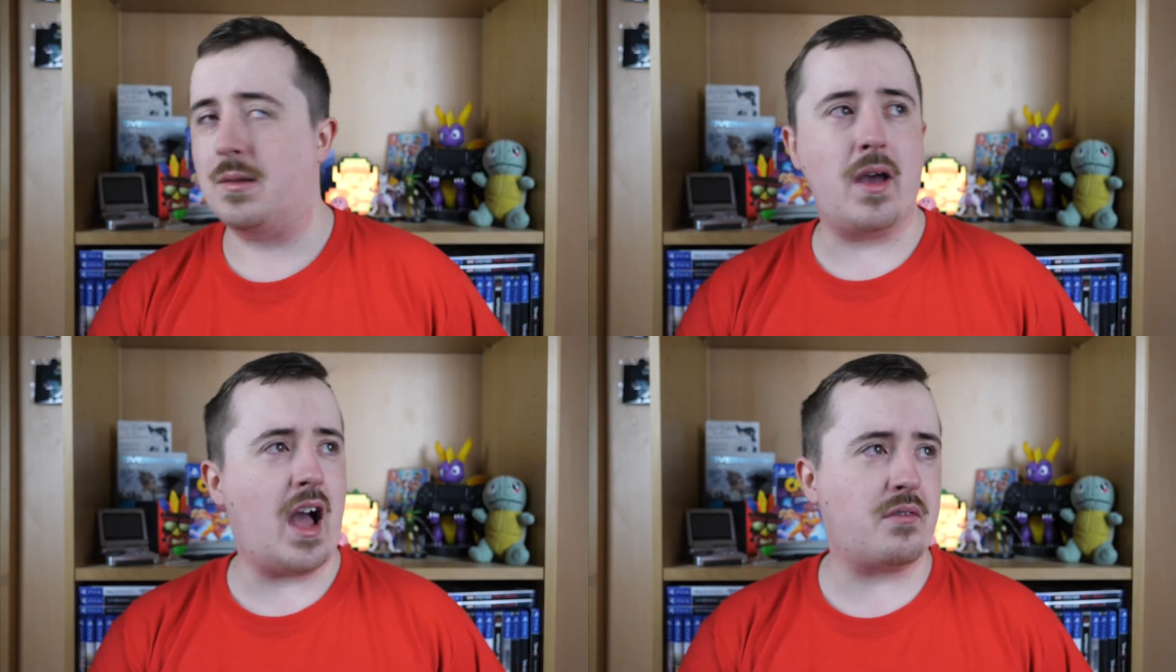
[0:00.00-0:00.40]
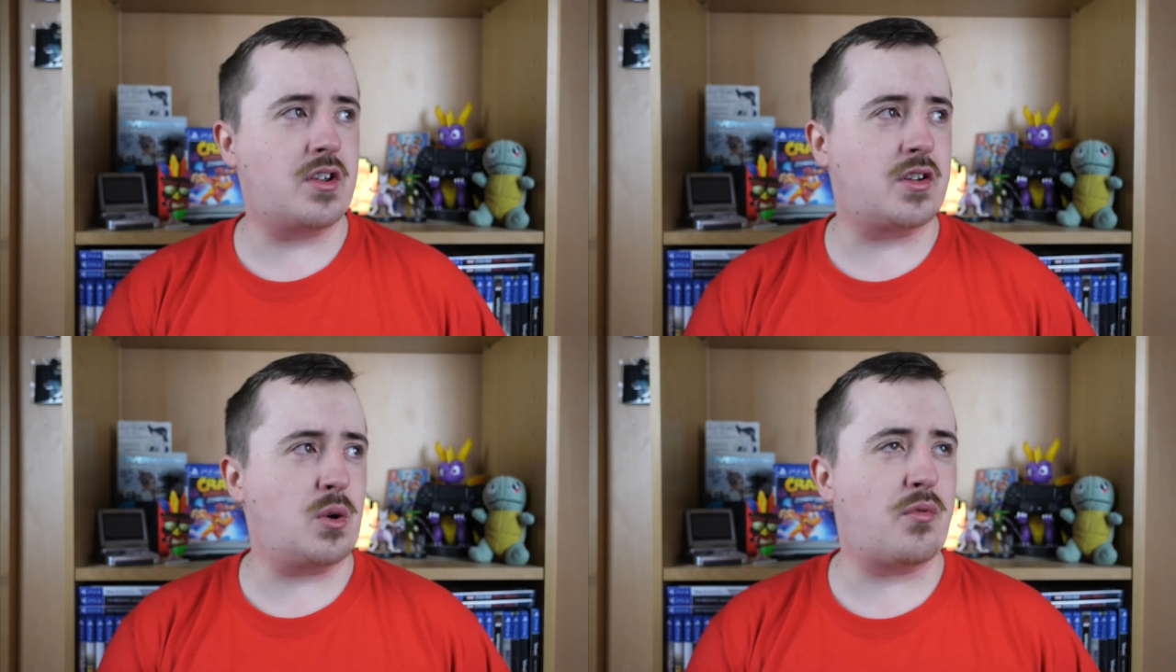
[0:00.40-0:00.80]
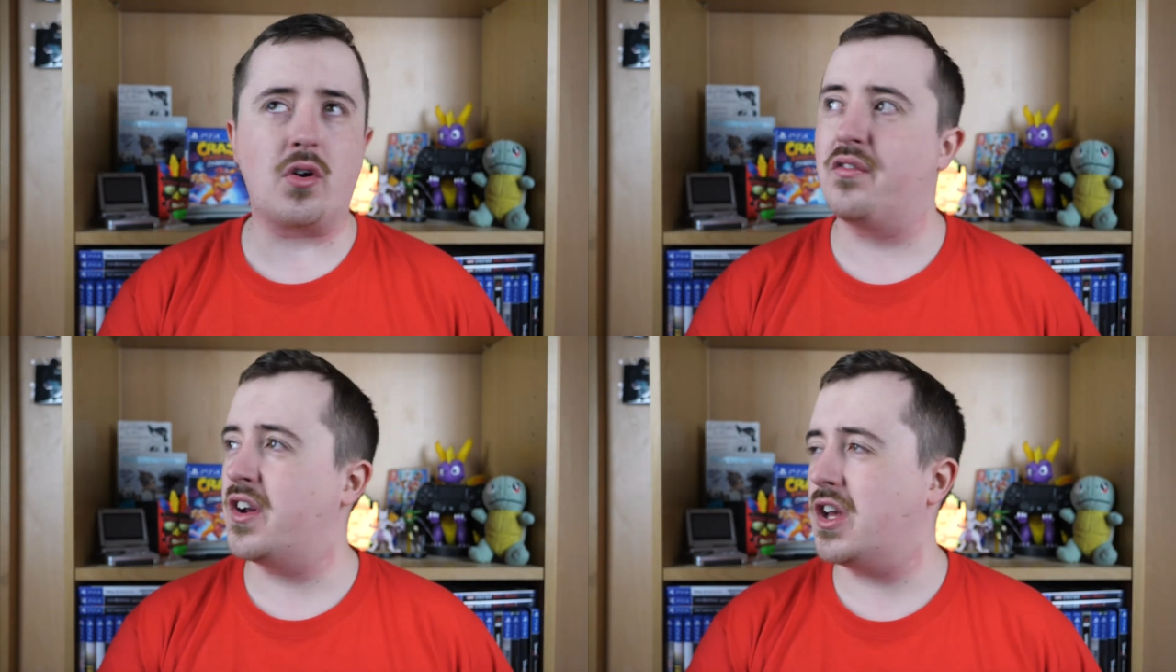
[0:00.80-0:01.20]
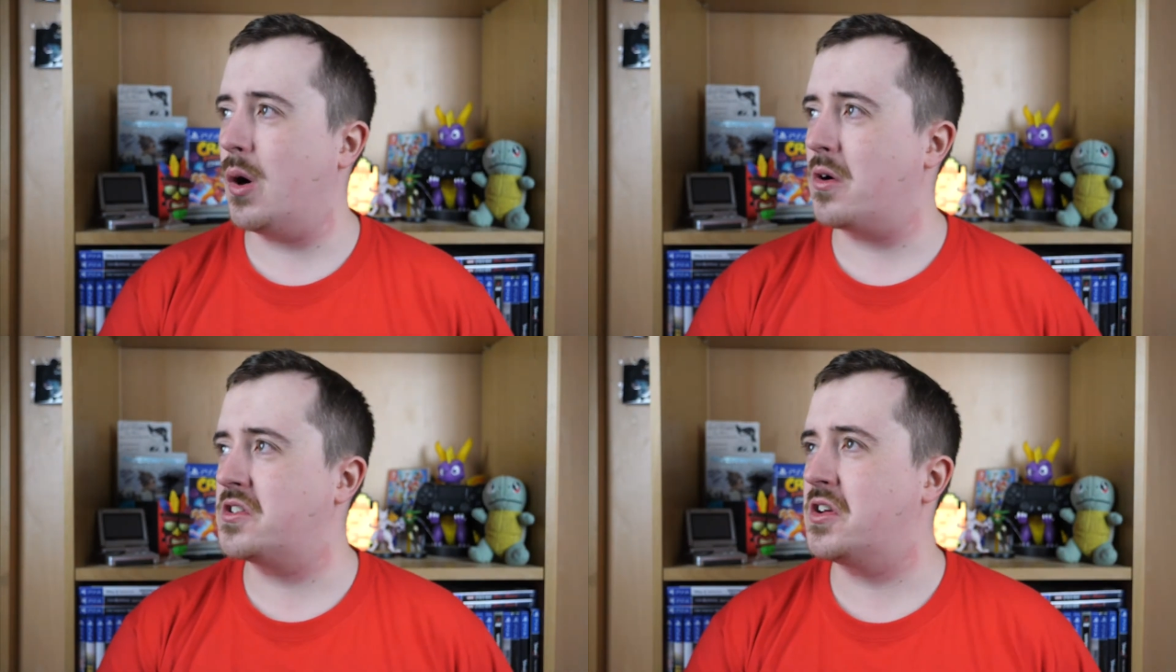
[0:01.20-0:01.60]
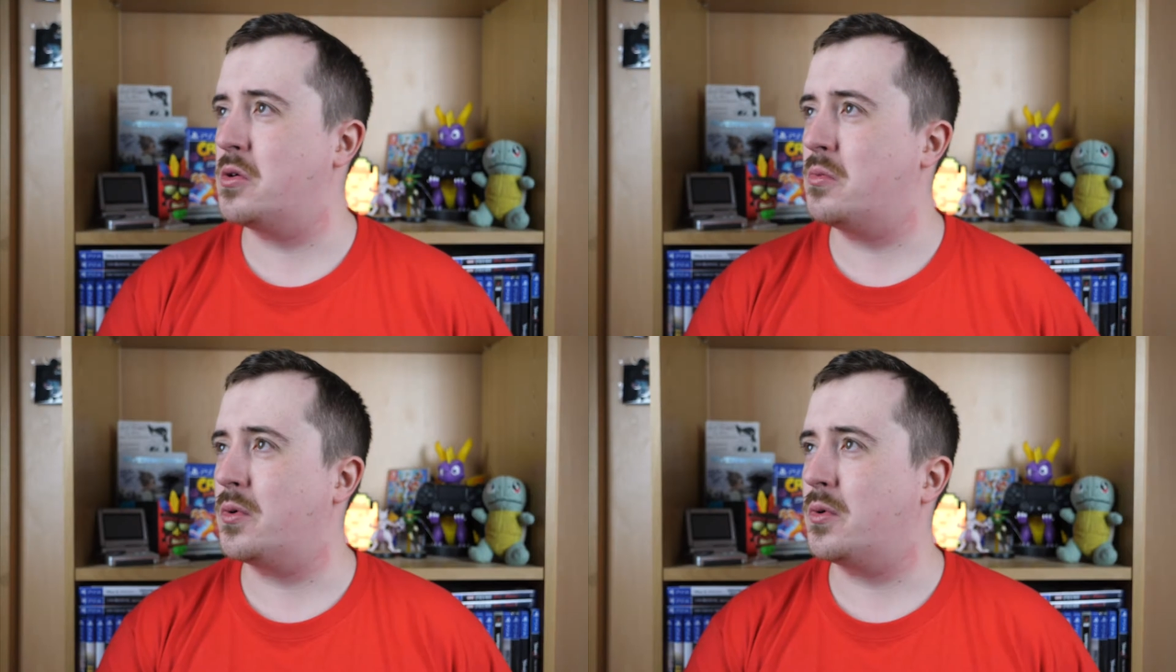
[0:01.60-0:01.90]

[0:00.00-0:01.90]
They may have to do for a video or two,